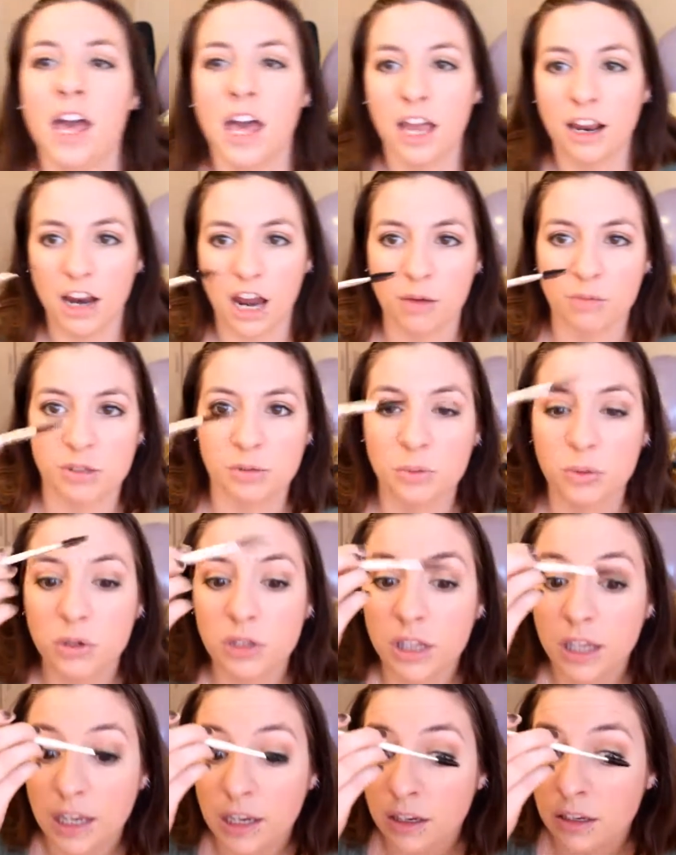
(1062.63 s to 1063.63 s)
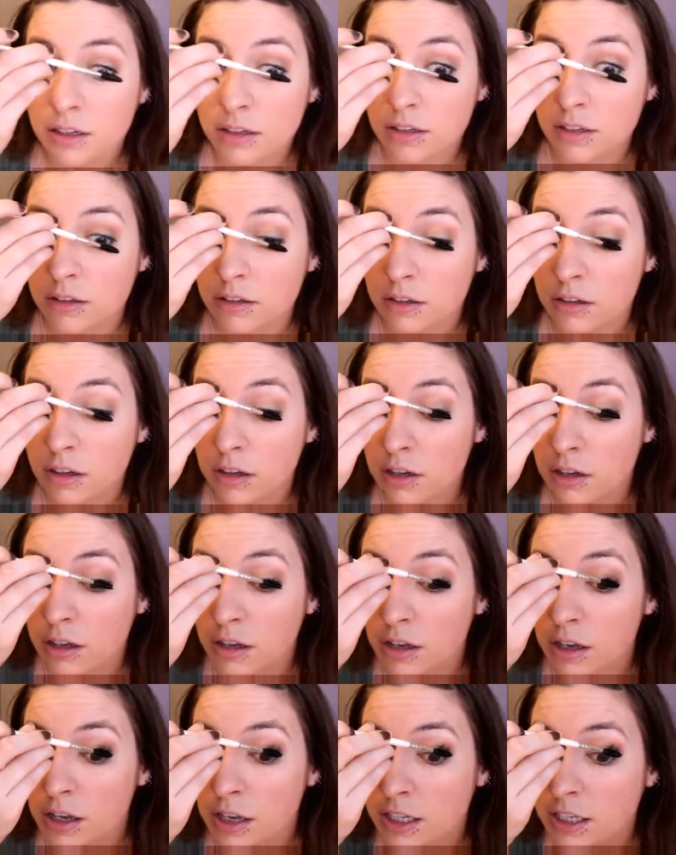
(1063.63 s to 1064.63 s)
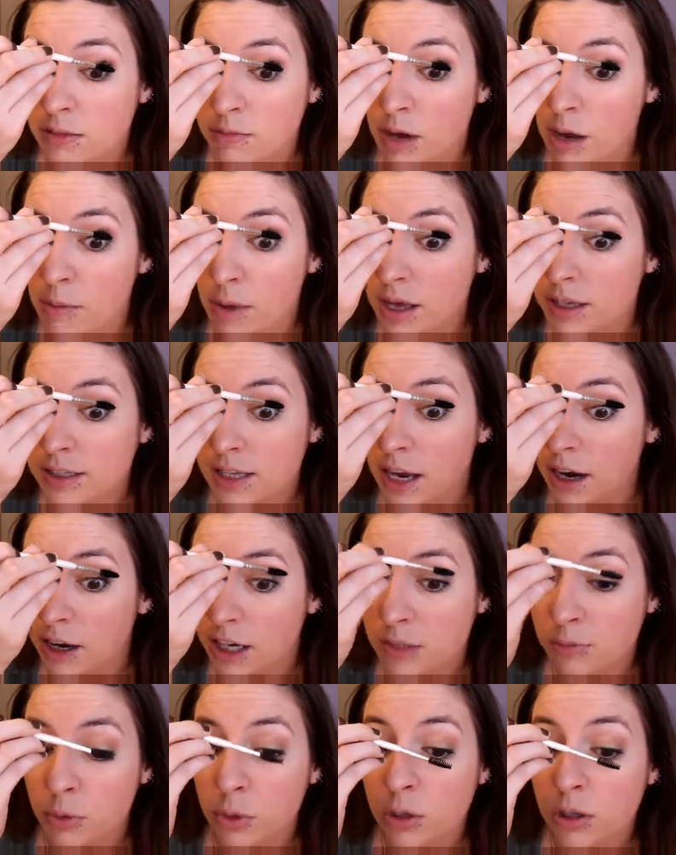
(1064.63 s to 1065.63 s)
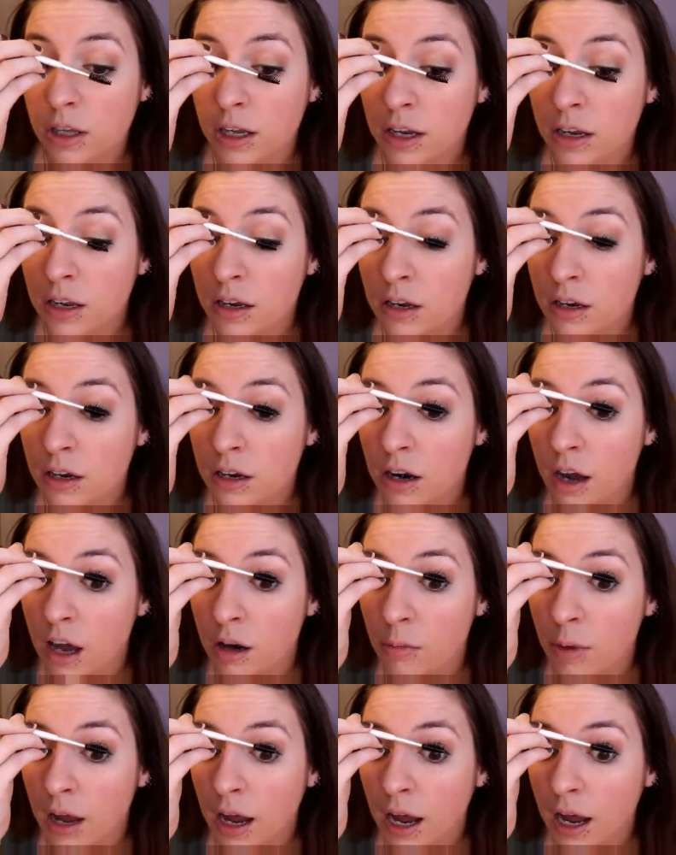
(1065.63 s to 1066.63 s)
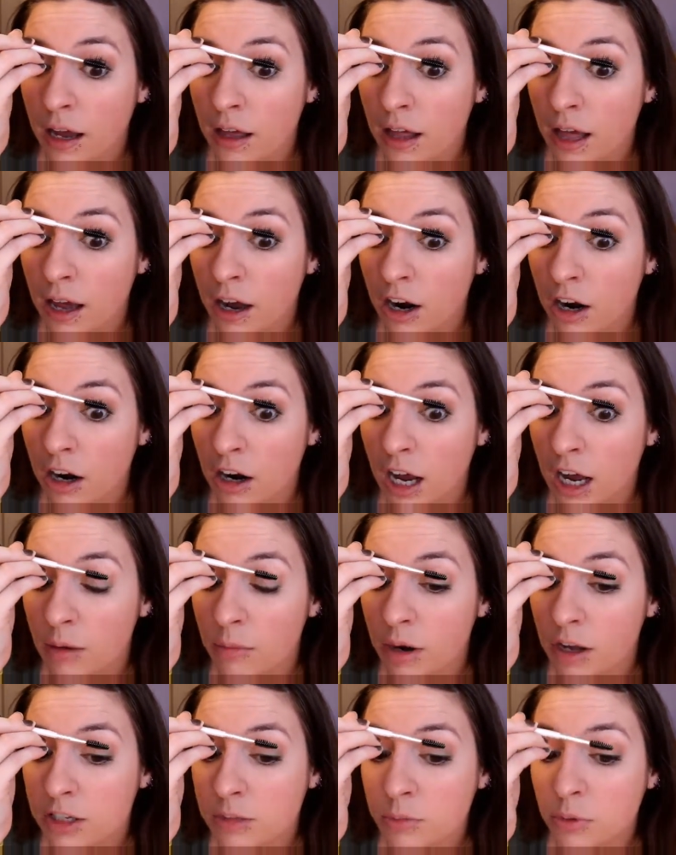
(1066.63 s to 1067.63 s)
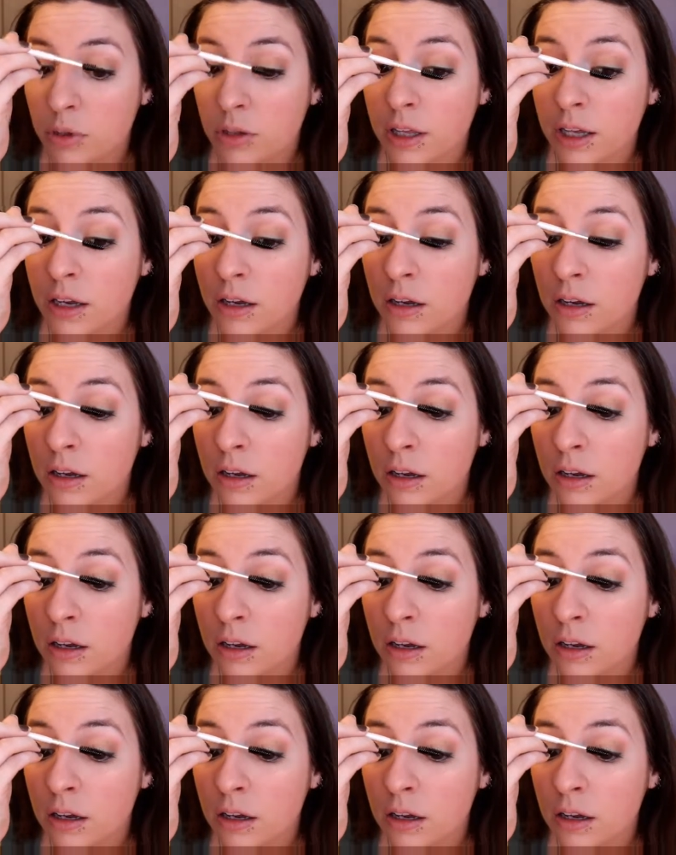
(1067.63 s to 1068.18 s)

and grab a spoolie. It's my mascara spoolie. Not my eyebrow spoolie.